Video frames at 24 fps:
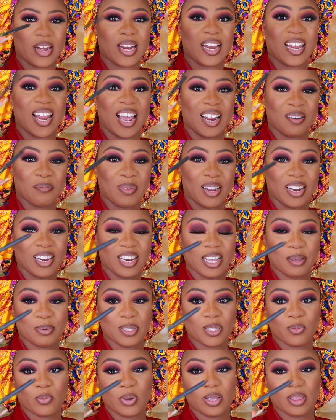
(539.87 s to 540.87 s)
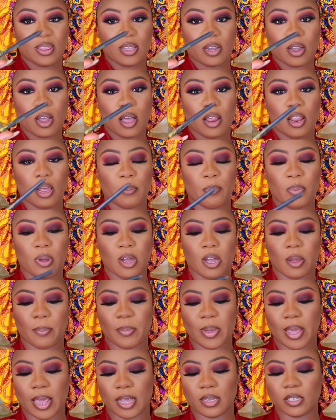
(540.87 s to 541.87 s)
lined my lips with the
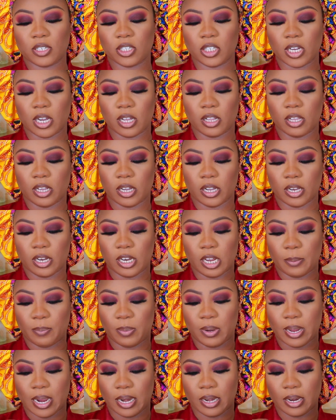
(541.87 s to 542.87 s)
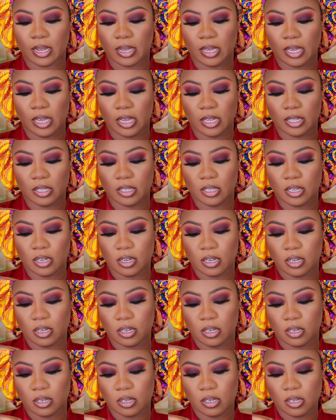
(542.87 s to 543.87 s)
ColourPop X Shayla lip liner in
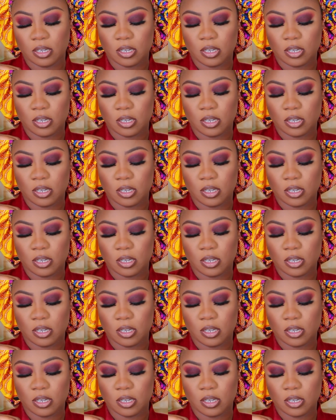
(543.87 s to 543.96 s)
the